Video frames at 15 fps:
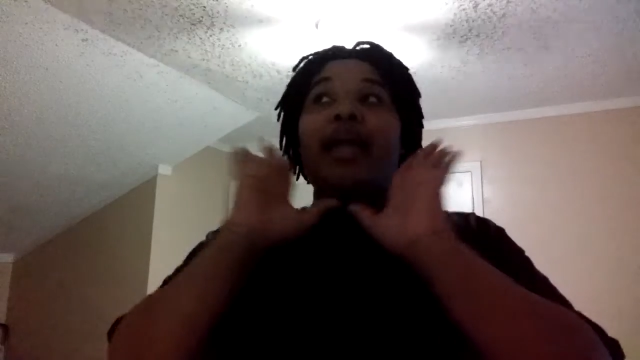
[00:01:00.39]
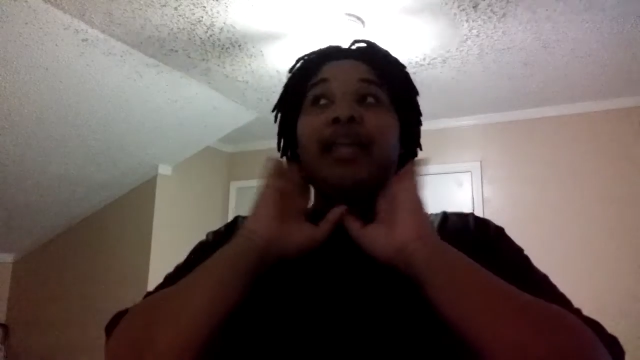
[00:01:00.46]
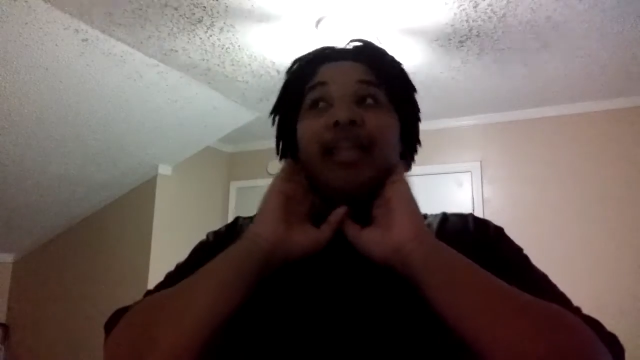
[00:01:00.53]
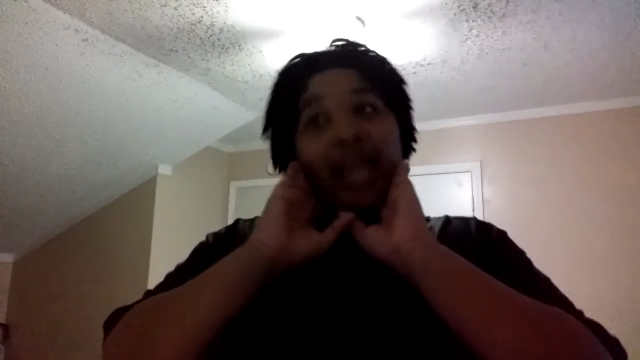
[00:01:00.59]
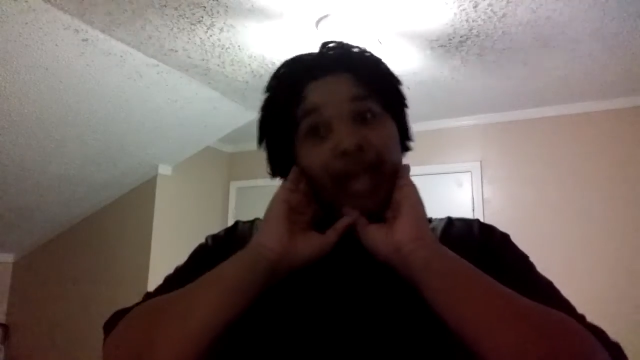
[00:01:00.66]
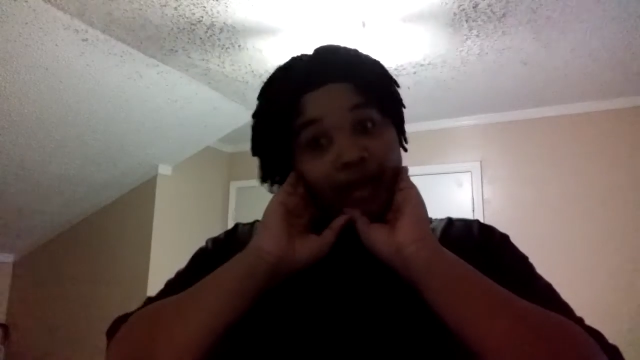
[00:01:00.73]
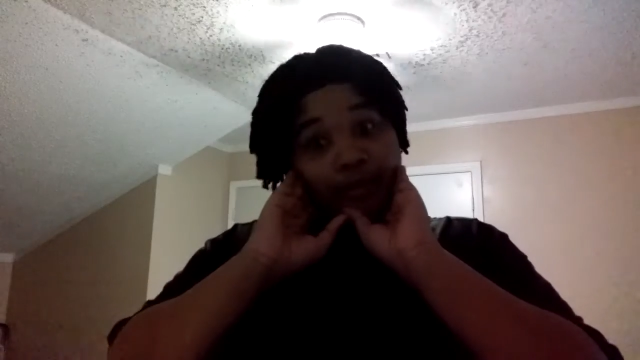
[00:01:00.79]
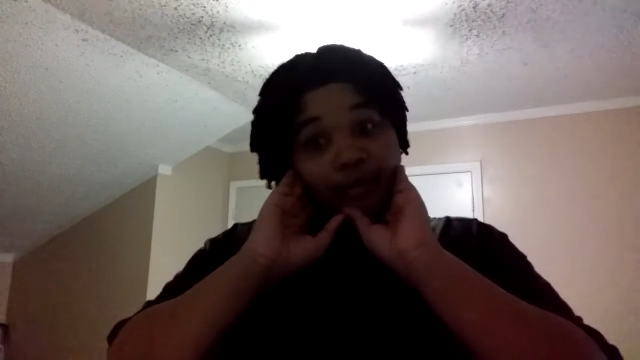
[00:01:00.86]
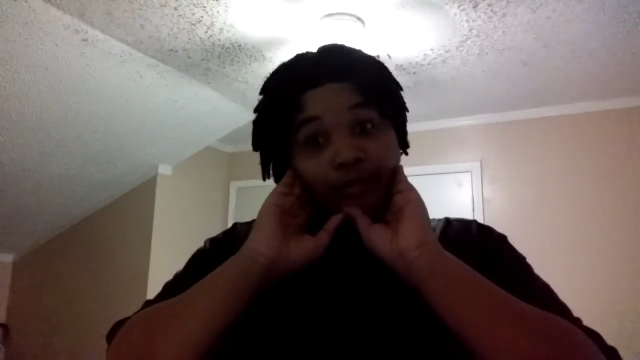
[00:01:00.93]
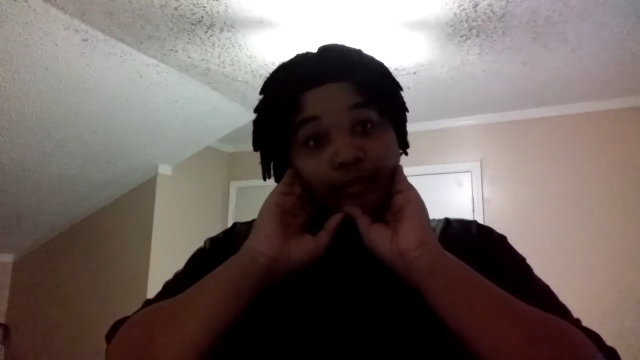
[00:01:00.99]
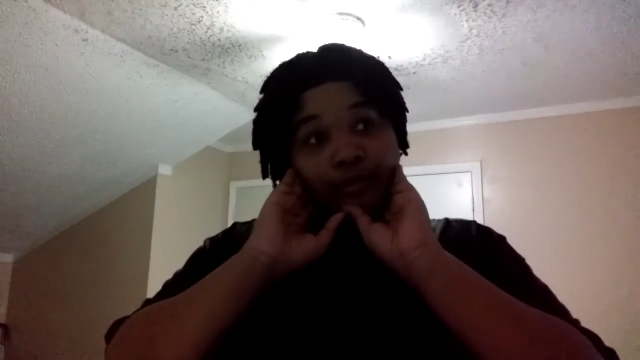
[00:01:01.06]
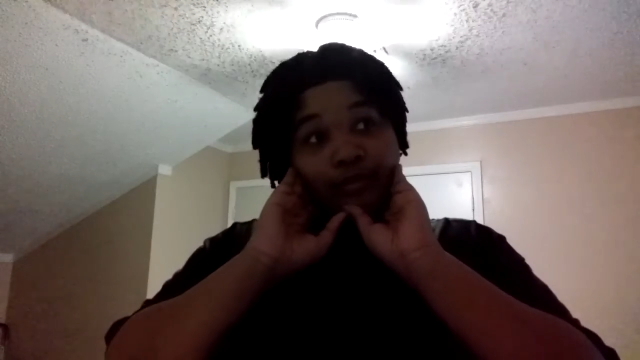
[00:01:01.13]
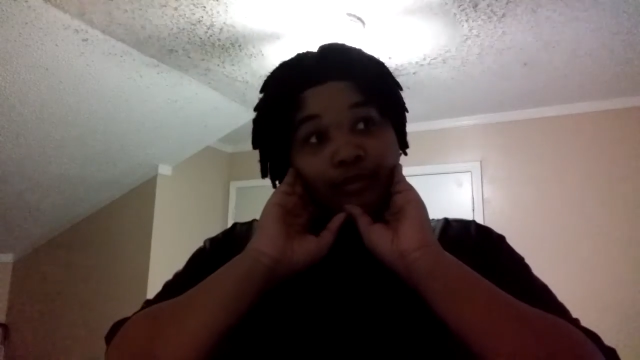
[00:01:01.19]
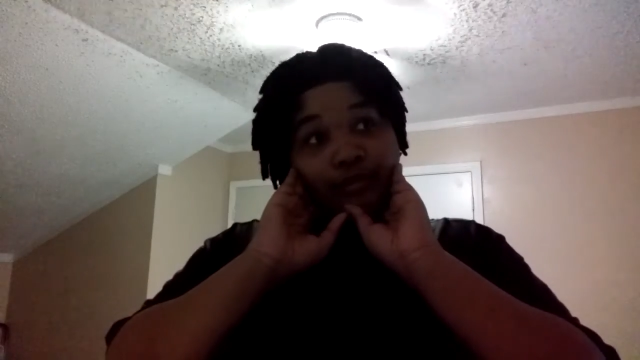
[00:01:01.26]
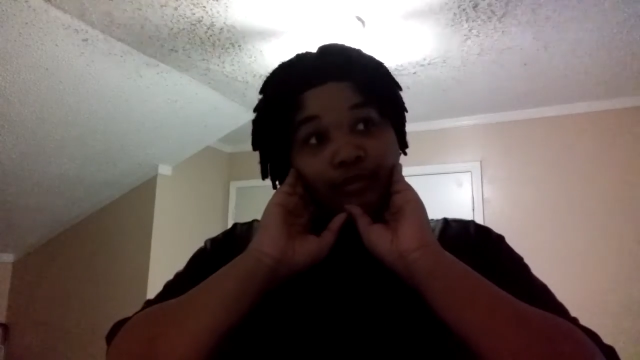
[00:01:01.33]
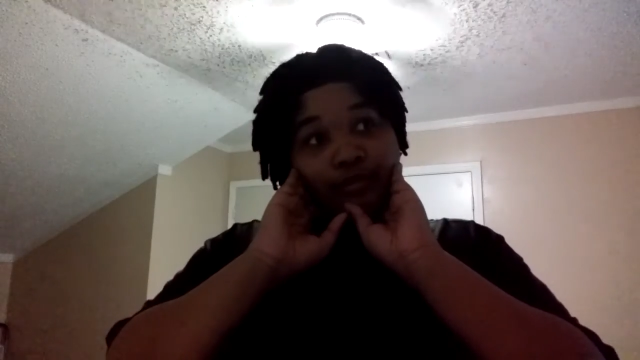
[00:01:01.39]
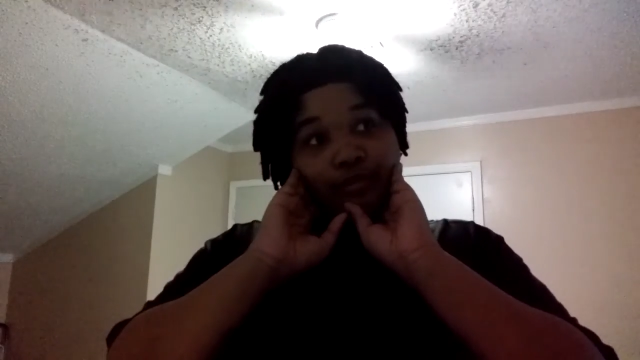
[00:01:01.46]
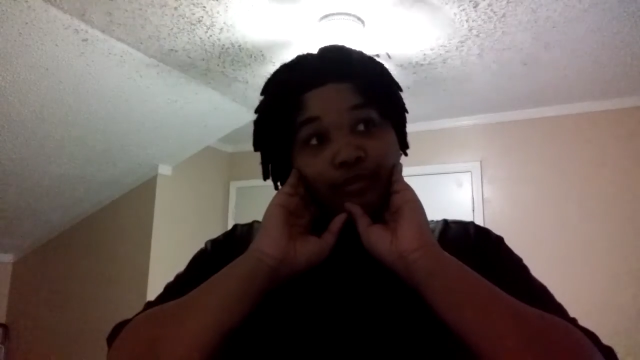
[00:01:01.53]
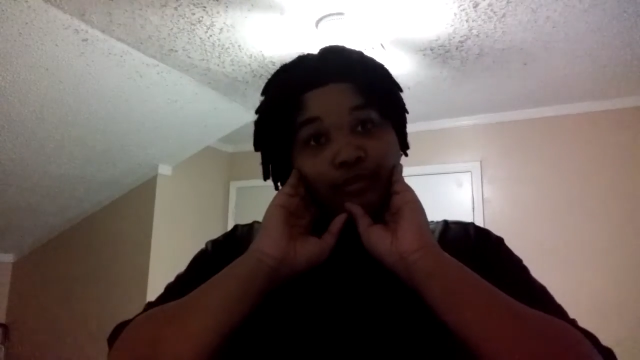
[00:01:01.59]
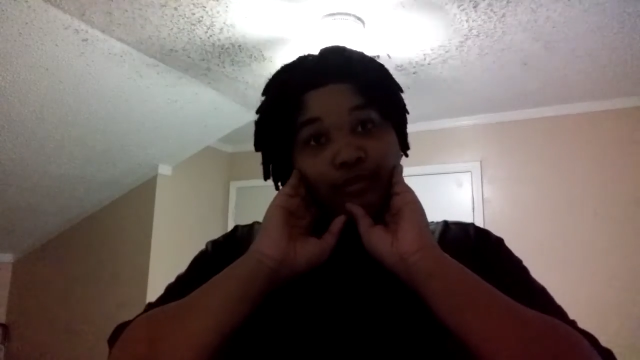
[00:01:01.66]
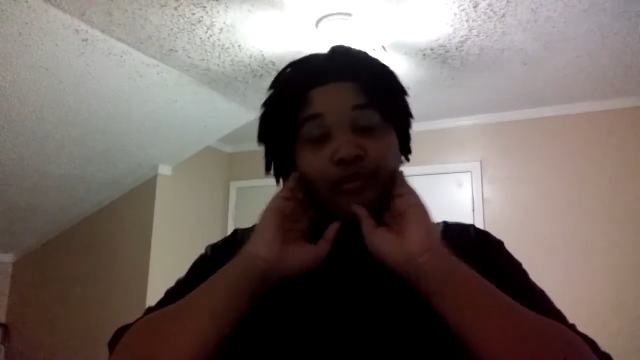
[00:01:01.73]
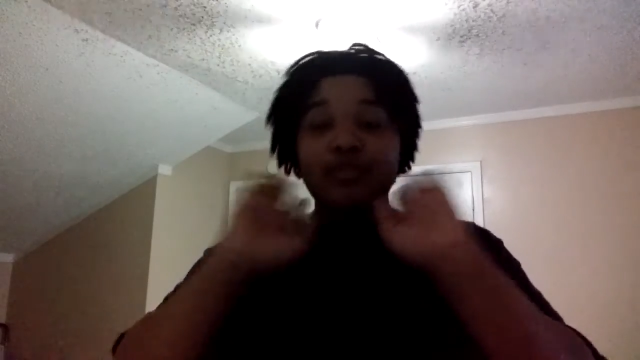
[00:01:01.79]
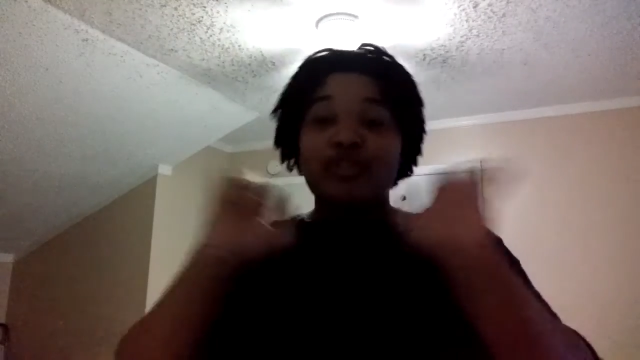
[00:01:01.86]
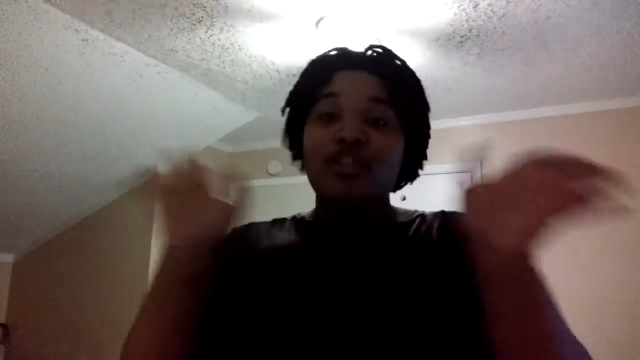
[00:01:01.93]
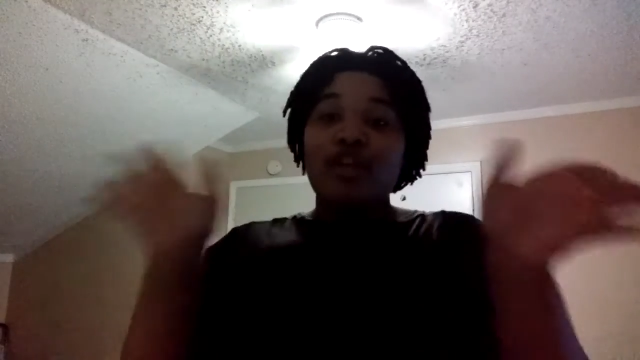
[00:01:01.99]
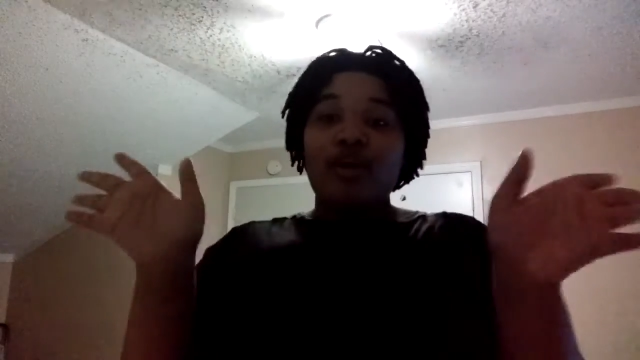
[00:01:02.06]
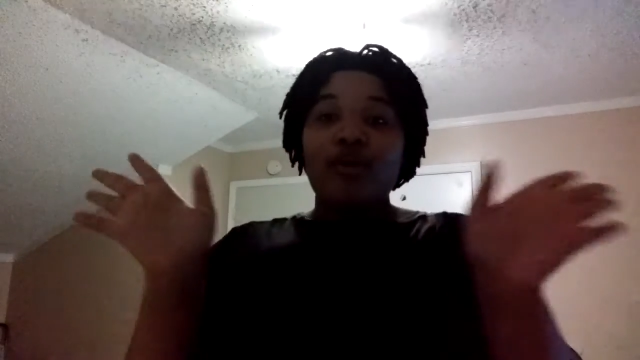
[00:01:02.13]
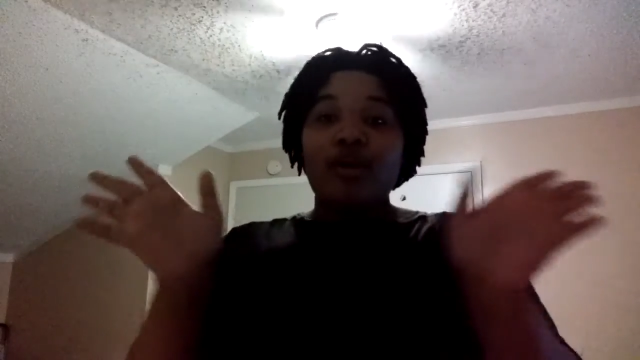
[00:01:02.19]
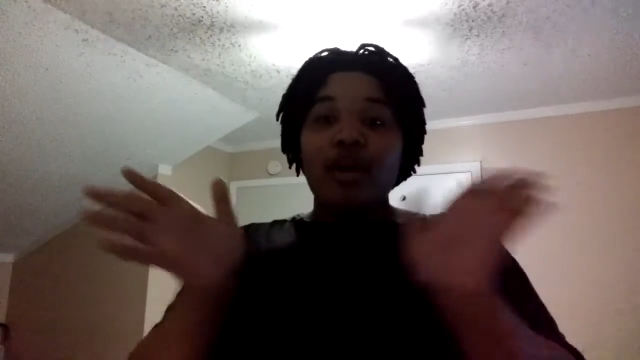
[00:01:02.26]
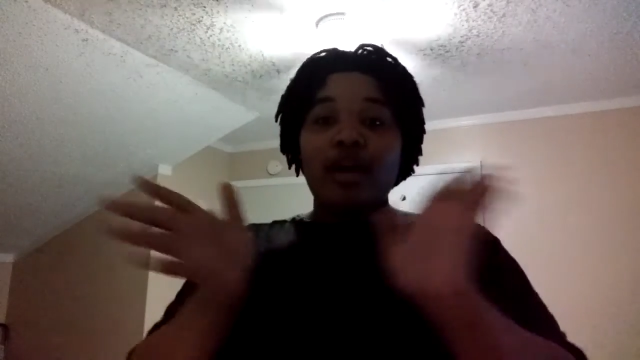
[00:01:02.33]
Yeah.
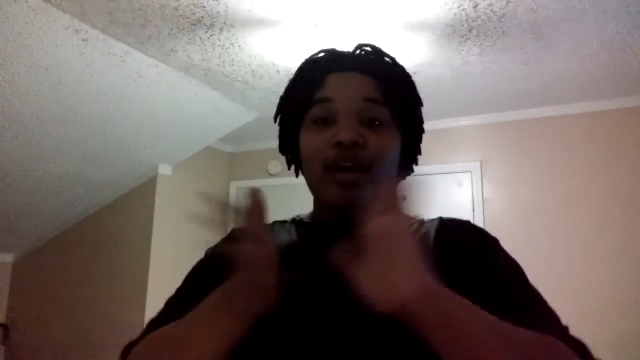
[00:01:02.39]
So,